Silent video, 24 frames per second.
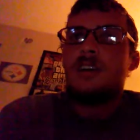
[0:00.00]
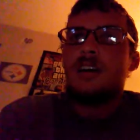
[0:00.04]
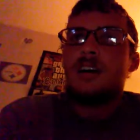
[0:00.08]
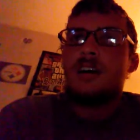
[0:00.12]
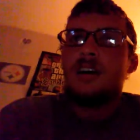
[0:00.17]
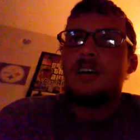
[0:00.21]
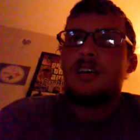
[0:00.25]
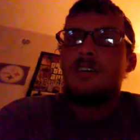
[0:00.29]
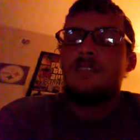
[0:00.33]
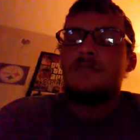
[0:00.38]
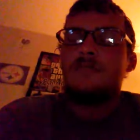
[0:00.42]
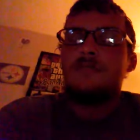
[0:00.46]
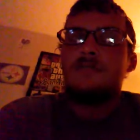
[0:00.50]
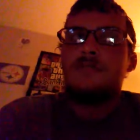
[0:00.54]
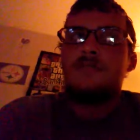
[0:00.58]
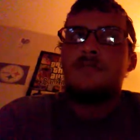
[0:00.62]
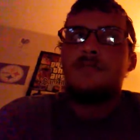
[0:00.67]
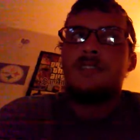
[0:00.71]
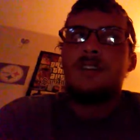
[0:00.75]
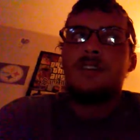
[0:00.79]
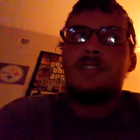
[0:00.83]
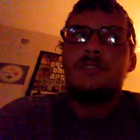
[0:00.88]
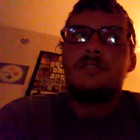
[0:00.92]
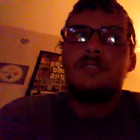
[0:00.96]
I
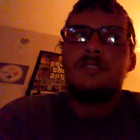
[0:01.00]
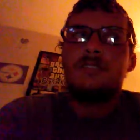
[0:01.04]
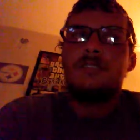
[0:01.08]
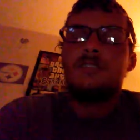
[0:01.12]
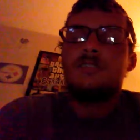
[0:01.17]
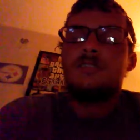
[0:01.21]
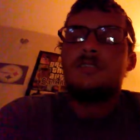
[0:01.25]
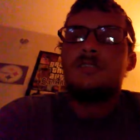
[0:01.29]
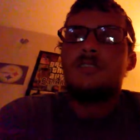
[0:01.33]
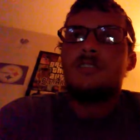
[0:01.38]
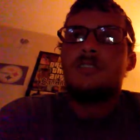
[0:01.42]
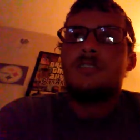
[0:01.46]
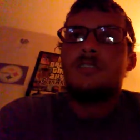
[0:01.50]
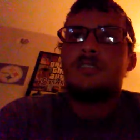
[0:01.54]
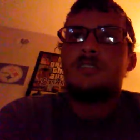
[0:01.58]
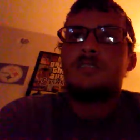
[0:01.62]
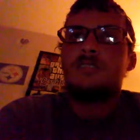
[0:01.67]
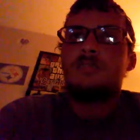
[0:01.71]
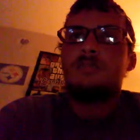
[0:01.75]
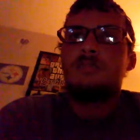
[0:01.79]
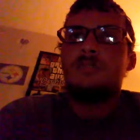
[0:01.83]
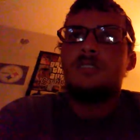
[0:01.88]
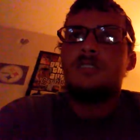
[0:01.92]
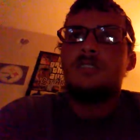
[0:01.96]
found the song
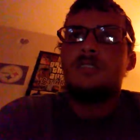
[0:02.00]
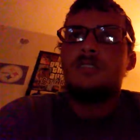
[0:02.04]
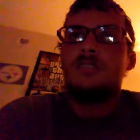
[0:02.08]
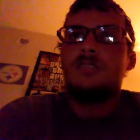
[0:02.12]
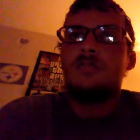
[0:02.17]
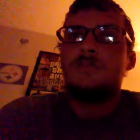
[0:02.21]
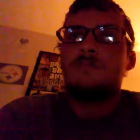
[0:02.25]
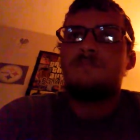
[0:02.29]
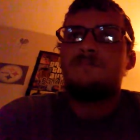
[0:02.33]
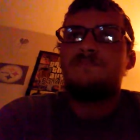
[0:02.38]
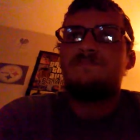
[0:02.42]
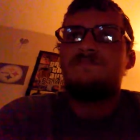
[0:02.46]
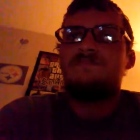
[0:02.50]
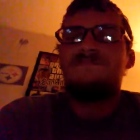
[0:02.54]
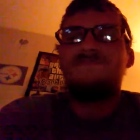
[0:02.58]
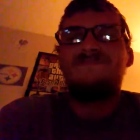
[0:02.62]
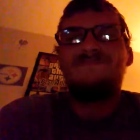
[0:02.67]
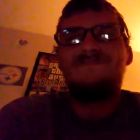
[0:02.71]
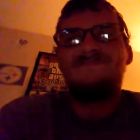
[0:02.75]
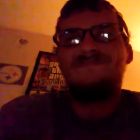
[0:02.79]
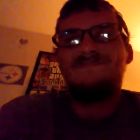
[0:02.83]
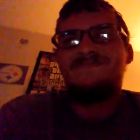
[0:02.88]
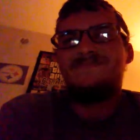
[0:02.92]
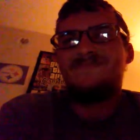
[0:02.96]
to be
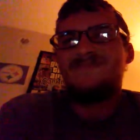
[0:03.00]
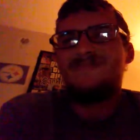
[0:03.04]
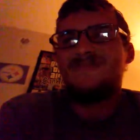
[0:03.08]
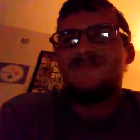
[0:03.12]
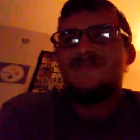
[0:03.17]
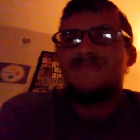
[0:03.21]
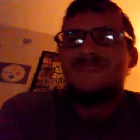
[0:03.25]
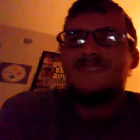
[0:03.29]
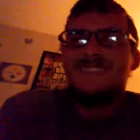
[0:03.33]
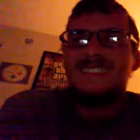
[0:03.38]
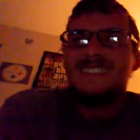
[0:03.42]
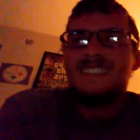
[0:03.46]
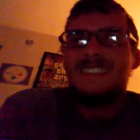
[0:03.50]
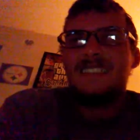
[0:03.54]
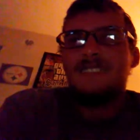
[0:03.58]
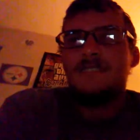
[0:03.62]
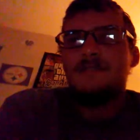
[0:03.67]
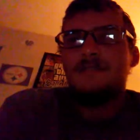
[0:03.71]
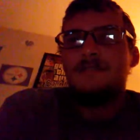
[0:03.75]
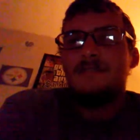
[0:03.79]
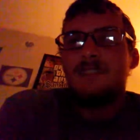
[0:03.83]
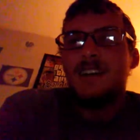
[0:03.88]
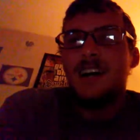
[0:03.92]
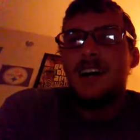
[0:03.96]

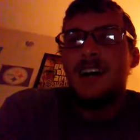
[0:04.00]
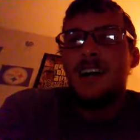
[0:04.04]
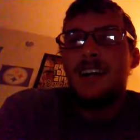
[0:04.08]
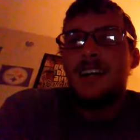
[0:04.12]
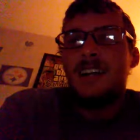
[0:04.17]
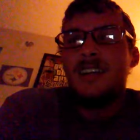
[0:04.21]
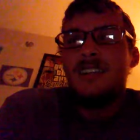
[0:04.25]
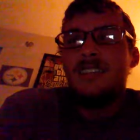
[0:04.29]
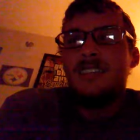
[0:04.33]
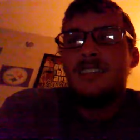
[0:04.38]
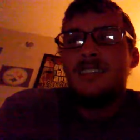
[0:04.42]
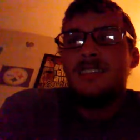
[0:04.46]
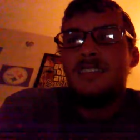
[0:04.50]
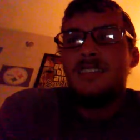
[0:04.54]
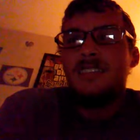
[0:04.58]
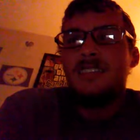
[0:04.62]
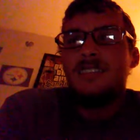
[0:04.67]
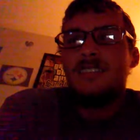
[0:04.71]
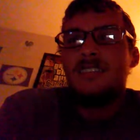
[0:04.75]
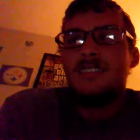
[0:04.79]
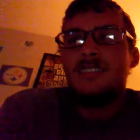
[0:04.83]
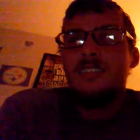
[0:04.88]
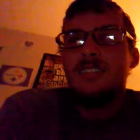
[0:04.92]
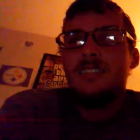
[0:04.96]
fine,
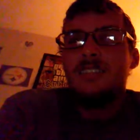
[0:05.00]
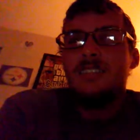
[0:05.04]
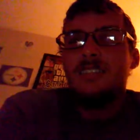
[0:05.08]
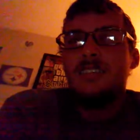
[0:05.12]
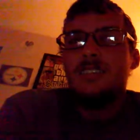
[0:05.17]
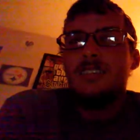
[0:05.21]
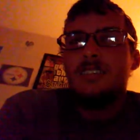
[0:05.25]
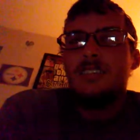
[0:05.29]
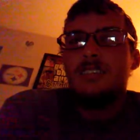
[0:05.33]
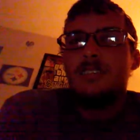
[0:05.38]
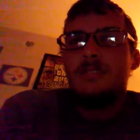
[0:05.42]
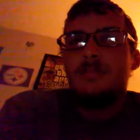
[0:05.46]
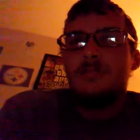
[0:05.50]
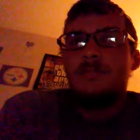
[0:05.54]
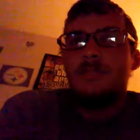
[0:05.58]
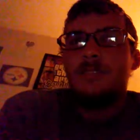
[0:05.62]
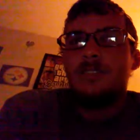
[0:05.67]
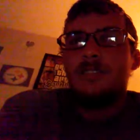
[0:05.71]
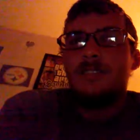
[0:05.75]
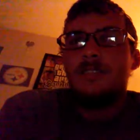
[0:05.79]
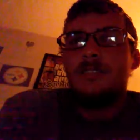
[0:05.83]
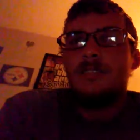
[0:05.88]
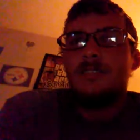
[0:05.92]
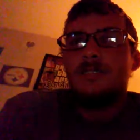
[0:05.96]

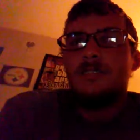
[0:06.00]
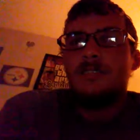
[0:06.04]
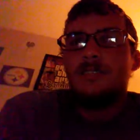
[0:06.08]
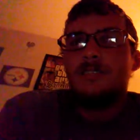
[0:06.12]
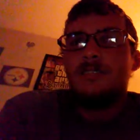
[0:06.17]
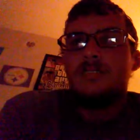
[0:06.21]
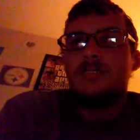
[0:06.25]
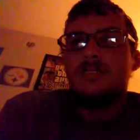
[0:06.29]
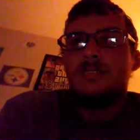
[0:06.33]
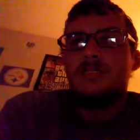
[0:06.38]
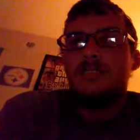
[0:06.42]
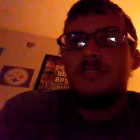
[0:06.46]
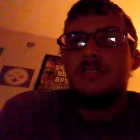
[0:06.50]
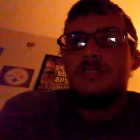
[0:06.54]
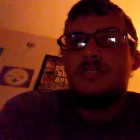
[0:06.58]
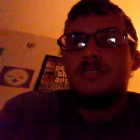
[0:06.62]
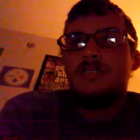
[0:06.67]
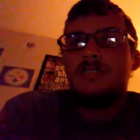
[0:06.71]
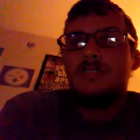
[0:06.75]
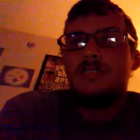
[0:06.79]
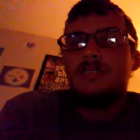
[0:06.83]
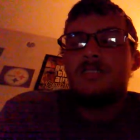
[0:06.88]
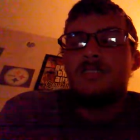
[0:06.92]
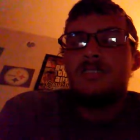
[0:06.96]
but
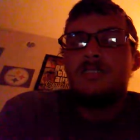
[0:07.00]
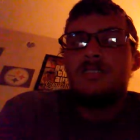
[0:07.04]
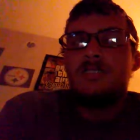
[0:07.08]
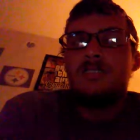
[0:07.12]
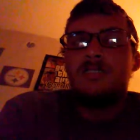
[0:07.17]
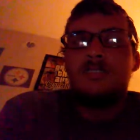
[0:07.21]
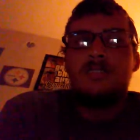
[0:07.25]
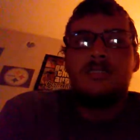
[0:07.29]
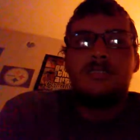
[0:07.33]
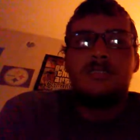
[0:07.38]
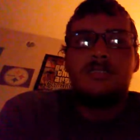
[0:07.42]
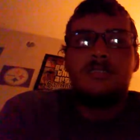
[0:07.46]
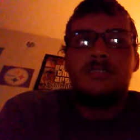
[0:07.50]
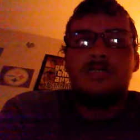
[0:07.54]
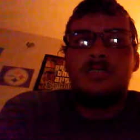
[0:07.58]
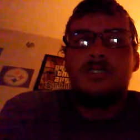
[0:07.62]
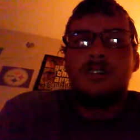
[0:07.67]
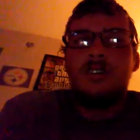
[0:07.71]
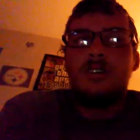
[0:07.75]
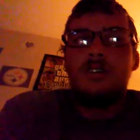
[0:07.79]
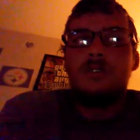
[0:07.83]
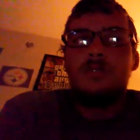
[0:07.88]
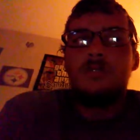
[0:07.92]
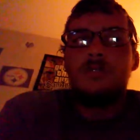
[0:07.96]
the
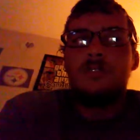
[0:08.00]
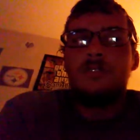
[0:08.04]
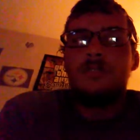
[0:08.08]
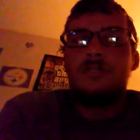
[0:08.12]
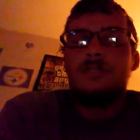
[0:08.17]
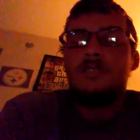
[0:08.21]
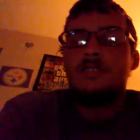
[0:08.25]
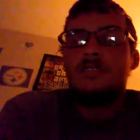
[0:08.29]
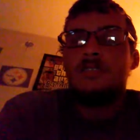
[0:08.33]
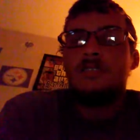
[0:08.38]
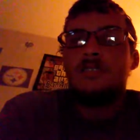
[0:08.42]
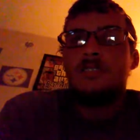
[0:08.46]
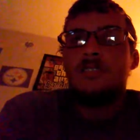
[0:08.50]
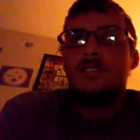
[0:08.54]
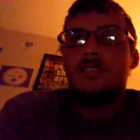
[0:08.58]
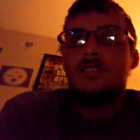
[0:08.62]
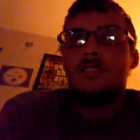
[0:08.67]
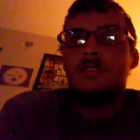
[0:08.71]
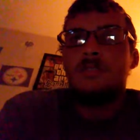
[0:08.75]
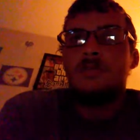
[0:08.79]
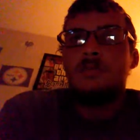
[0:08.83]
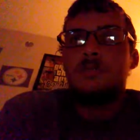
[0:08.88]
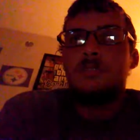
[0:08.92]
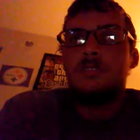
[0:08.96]
tone of the
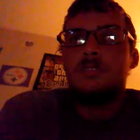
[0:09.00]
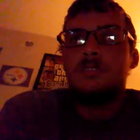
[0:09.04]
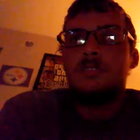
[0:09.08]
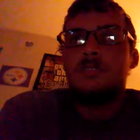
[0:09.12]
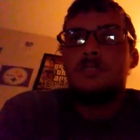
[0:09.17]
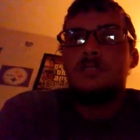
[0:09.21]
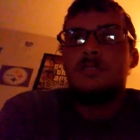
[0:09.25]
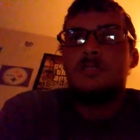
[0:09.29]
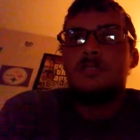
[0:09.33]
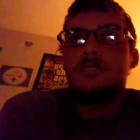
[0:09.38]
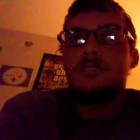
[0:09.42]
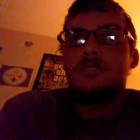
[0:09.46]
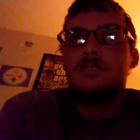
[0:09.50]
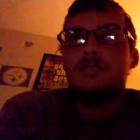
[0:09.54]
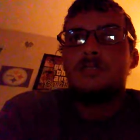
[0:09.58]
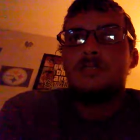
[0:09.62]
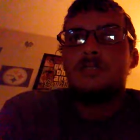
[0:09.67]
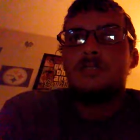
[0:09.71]
song was